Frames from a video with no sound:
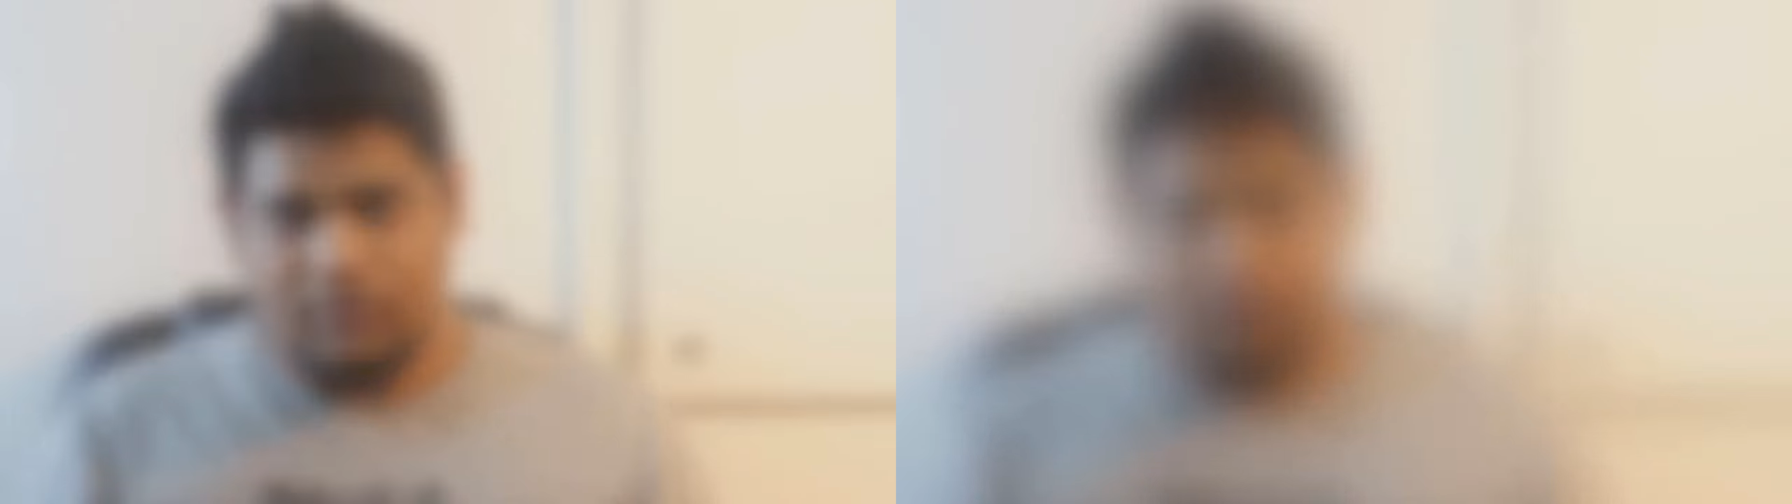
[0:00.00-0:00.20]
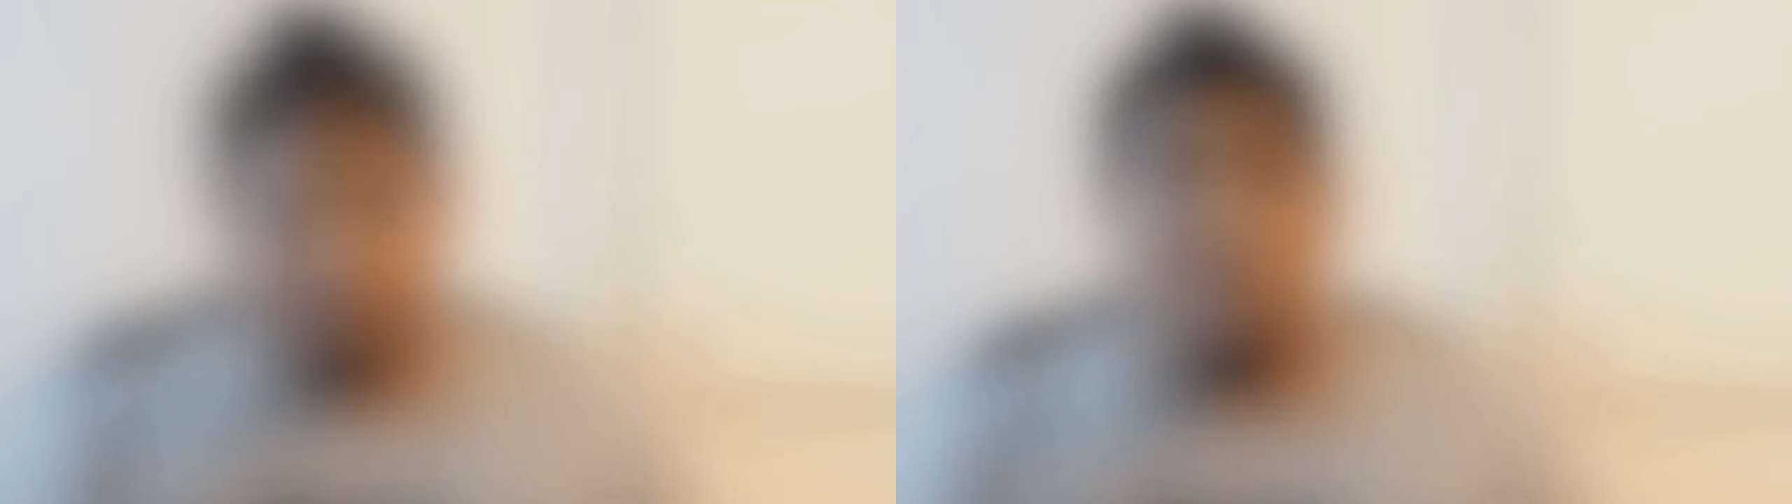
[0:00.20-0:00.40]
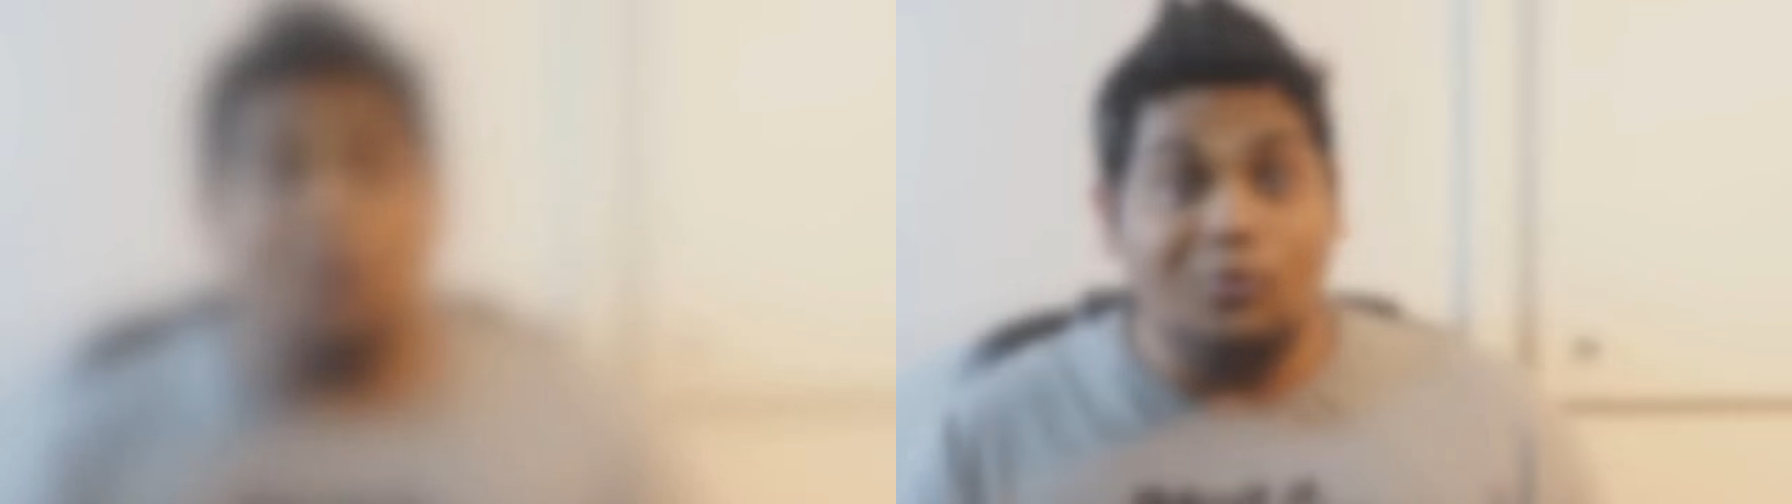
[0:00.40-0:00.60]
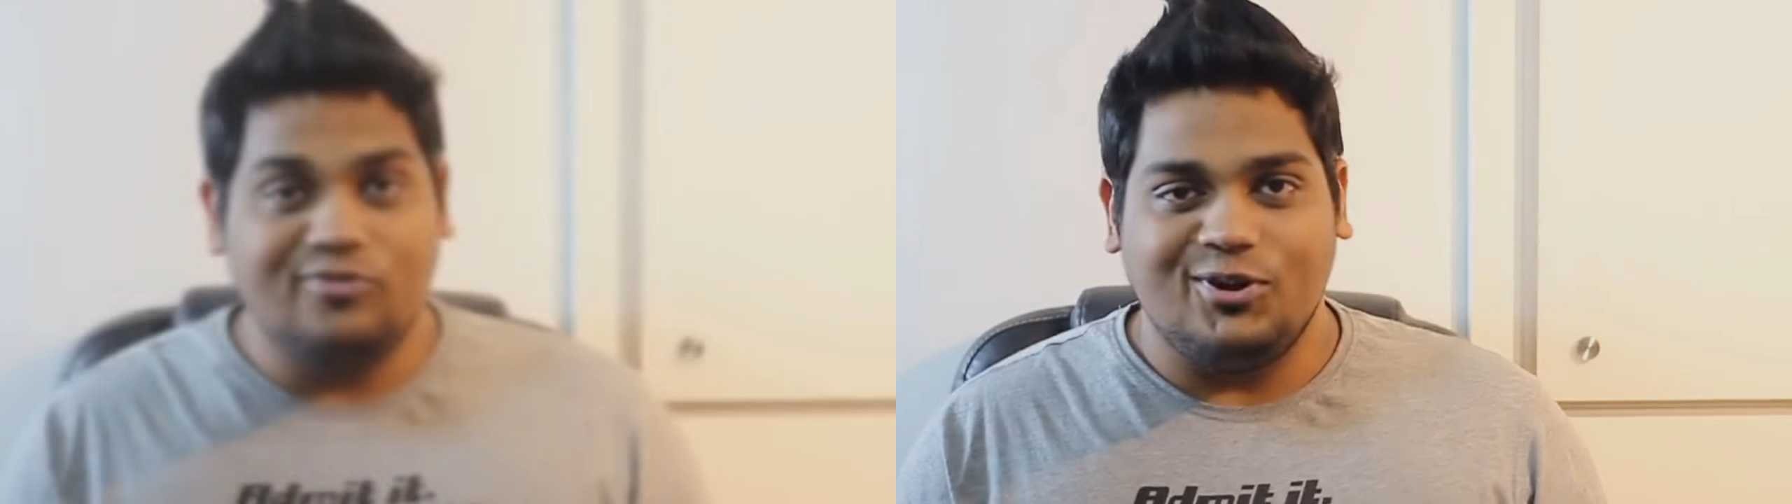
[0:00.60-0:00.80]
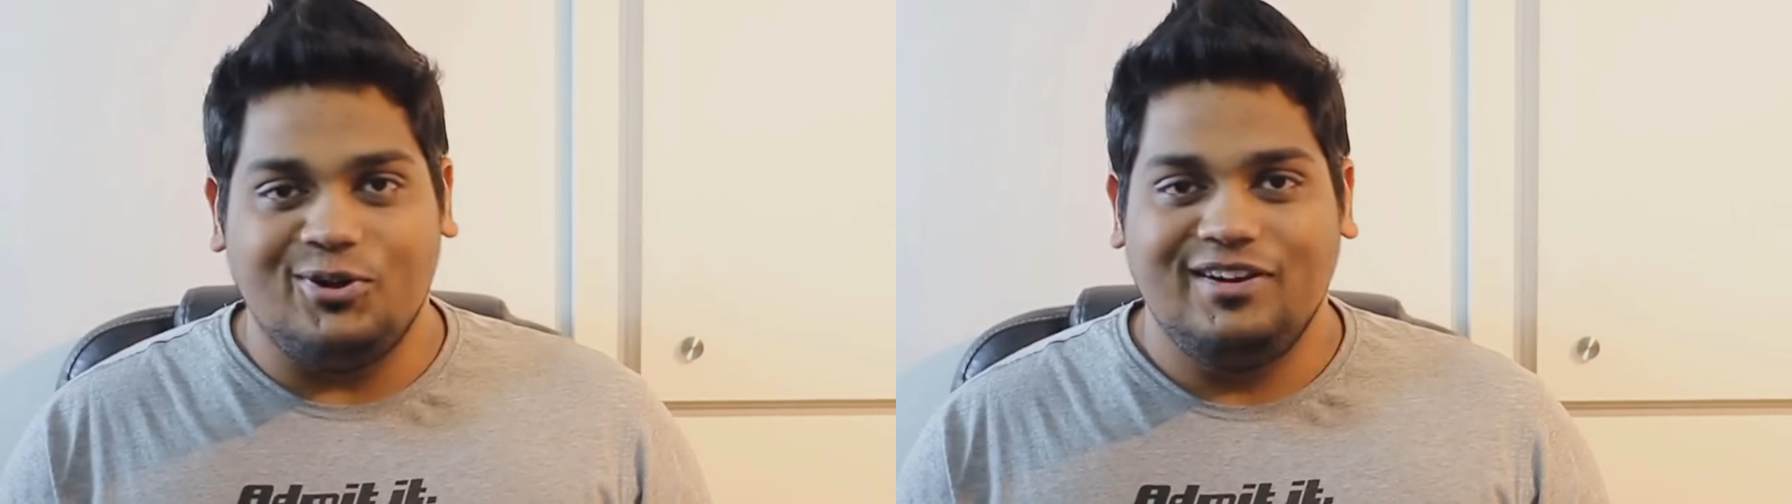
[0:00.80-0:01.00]
it to.
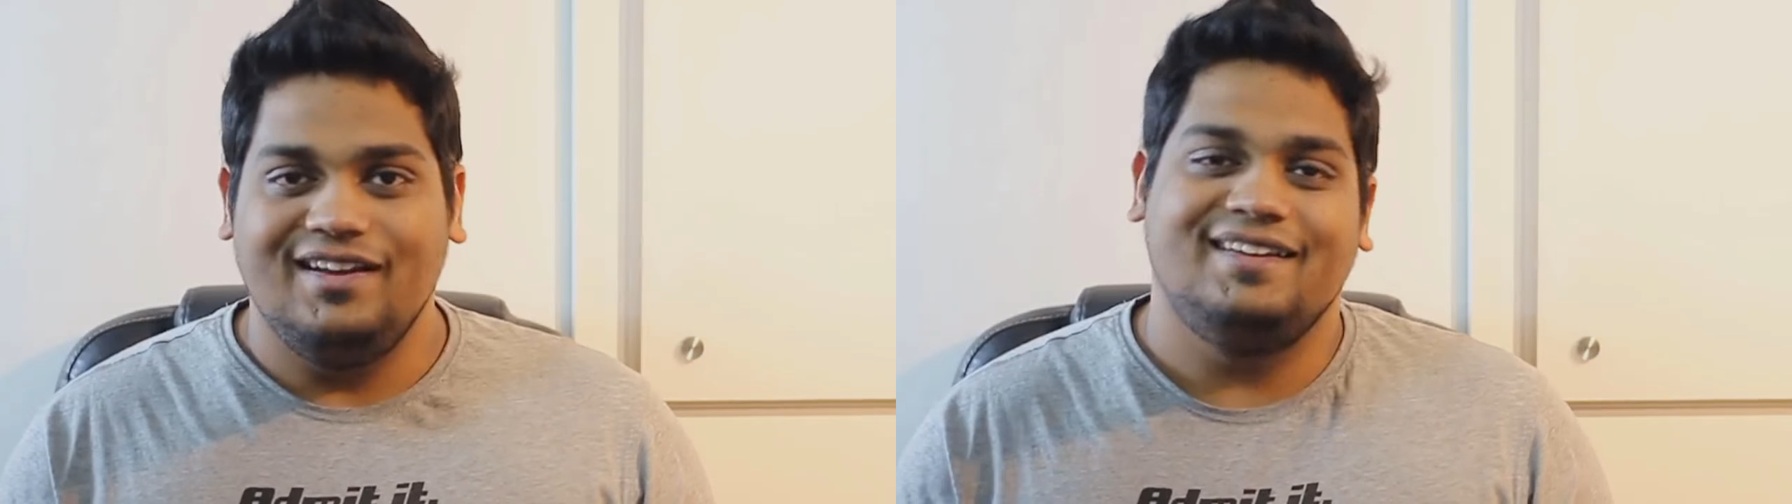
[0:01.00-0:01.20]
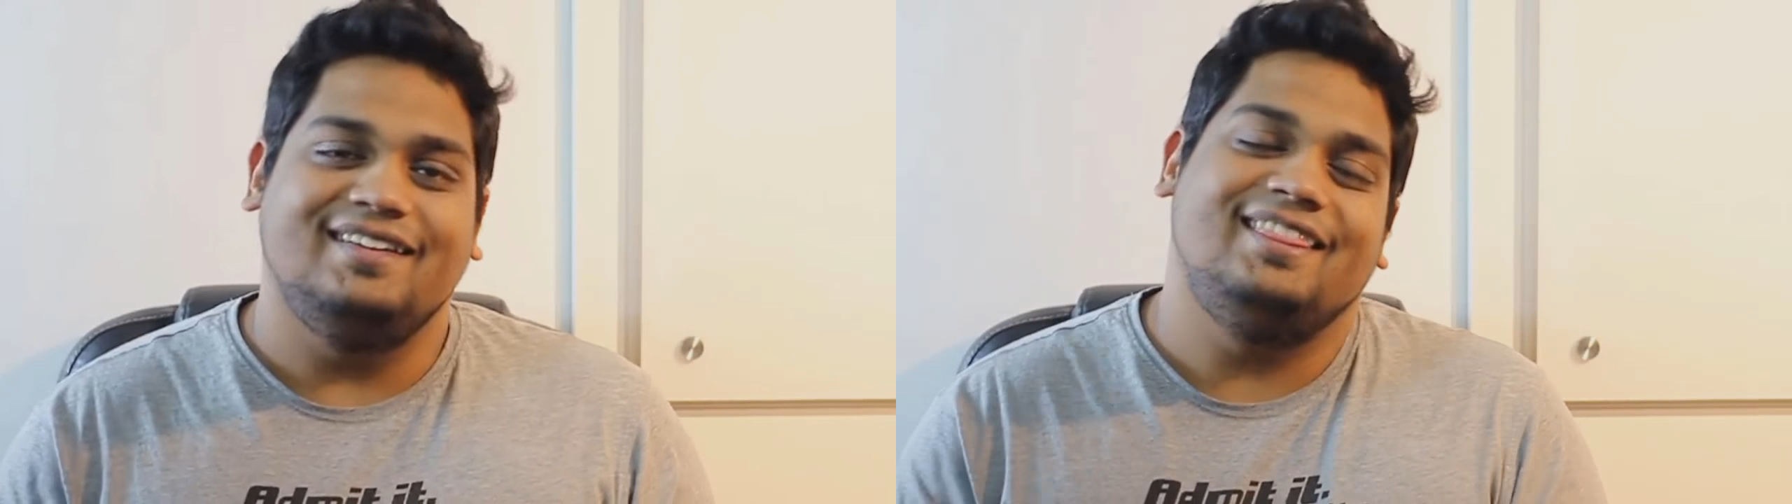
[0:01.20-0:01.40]
Overall,